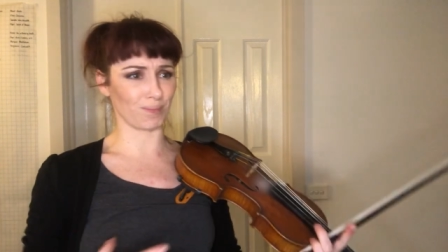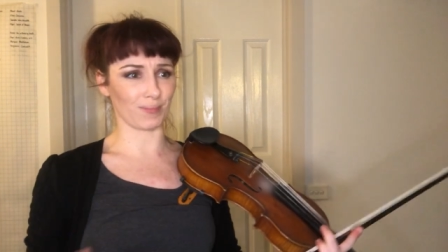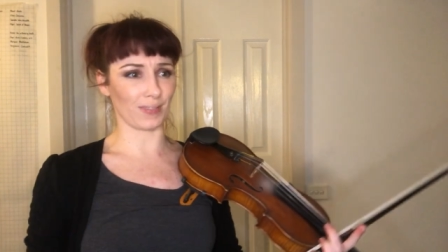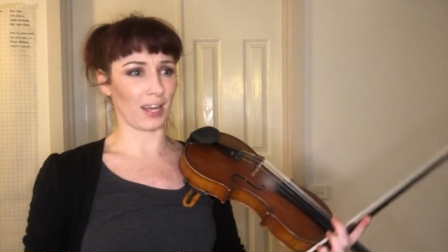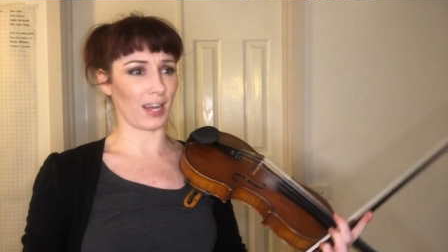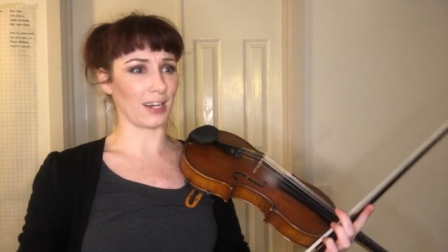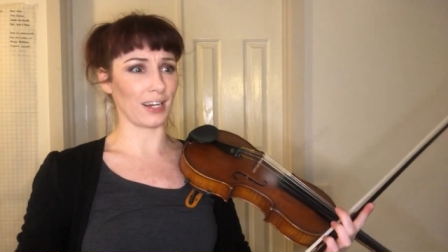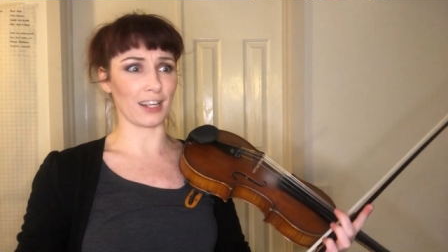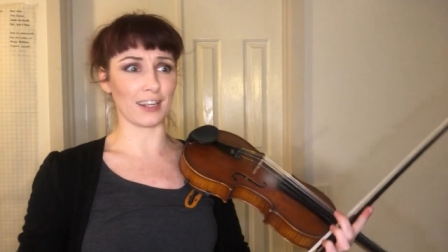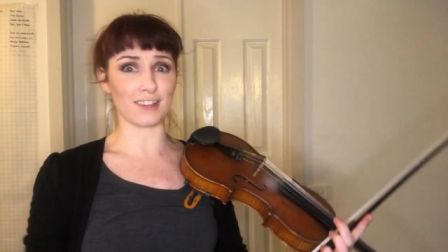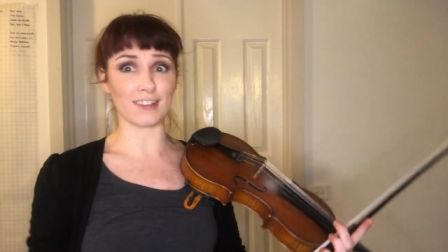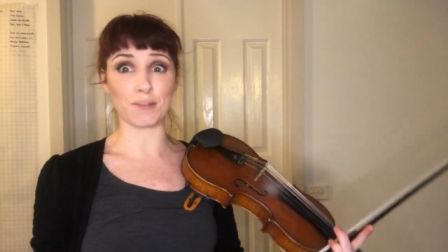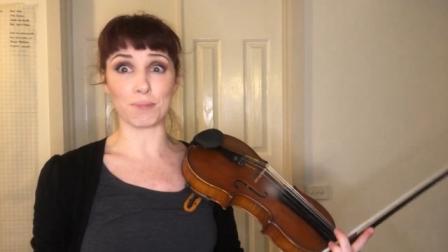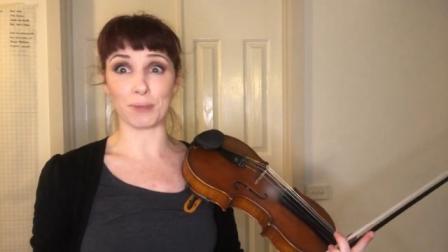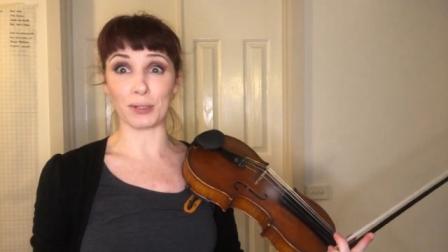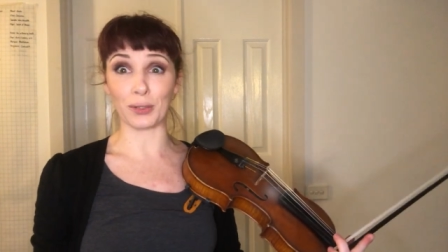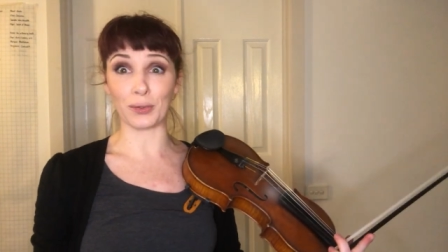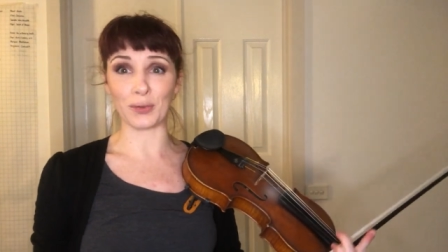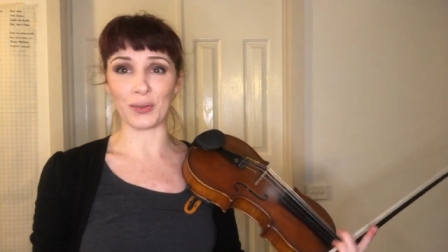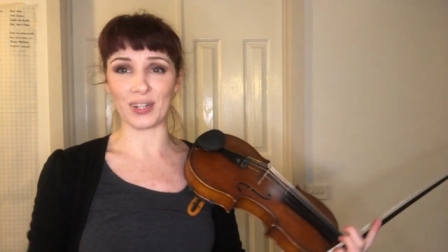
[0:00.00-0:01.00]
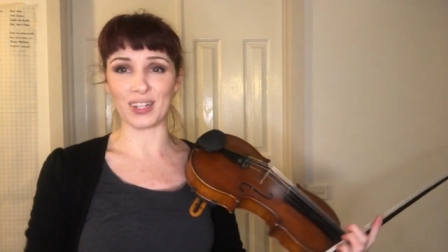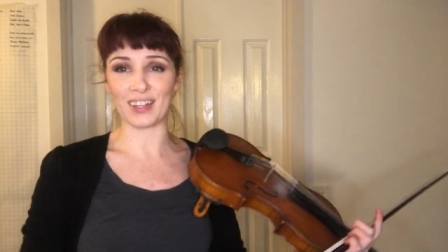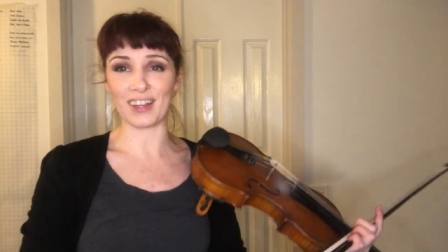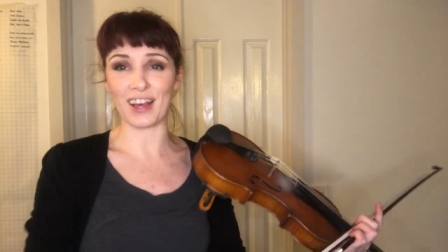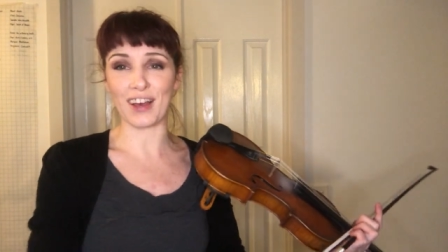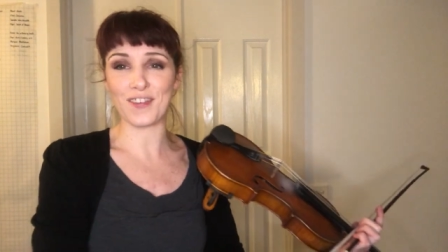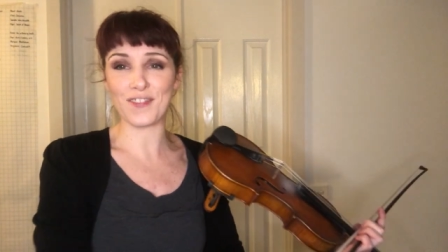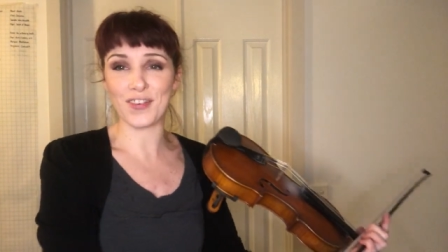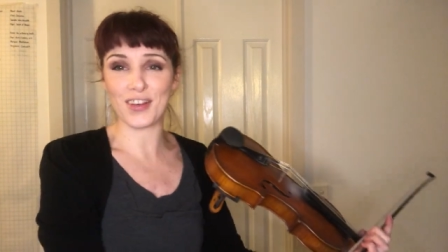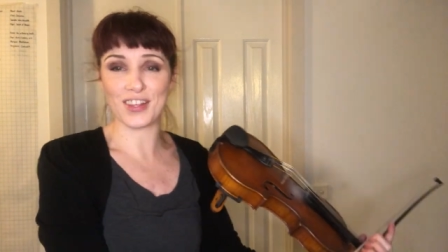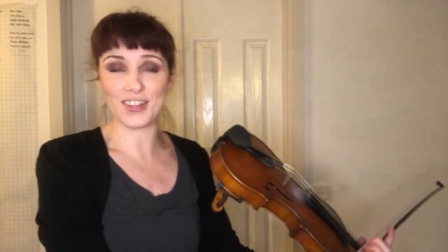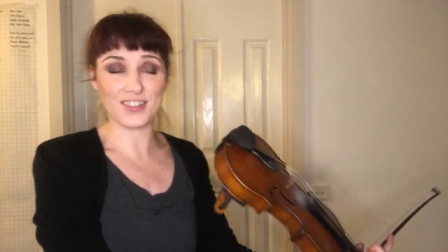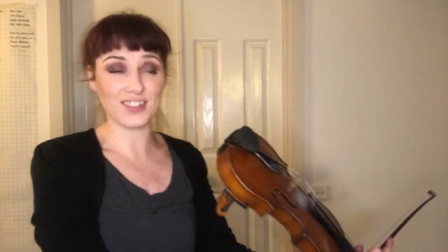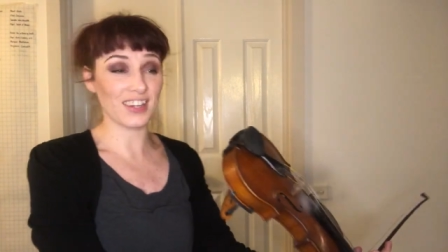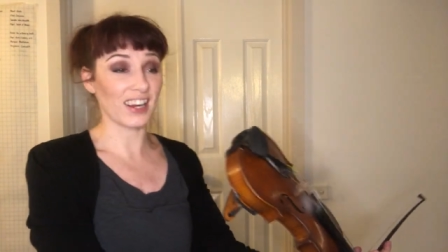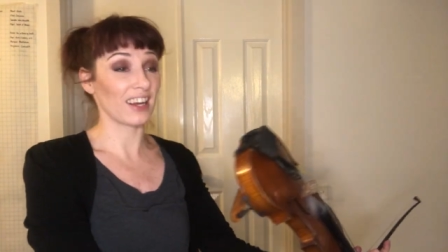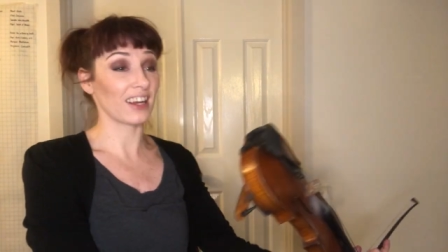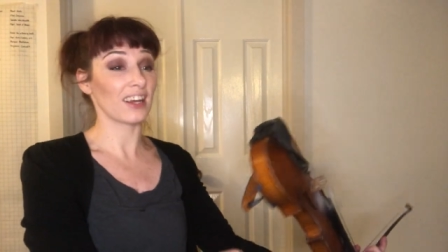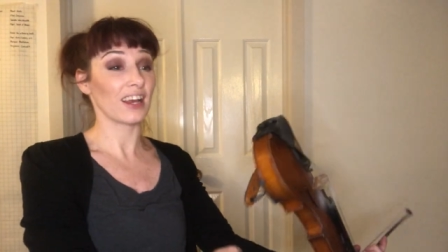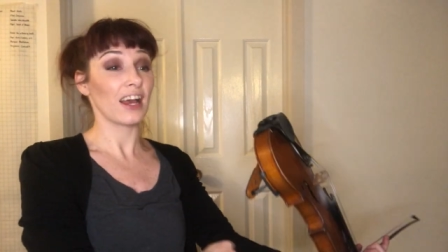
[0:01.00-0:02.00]
unexplored in that first
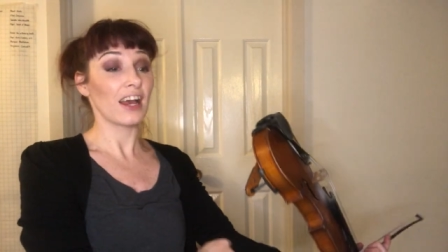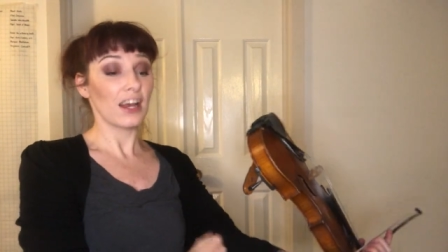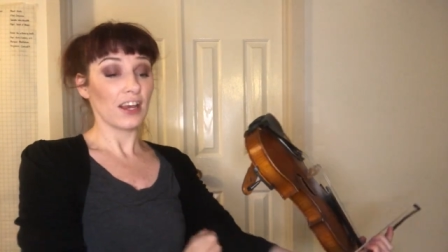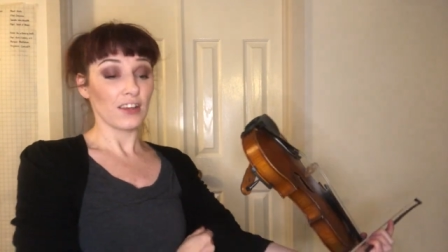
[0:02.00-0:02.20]
chunk.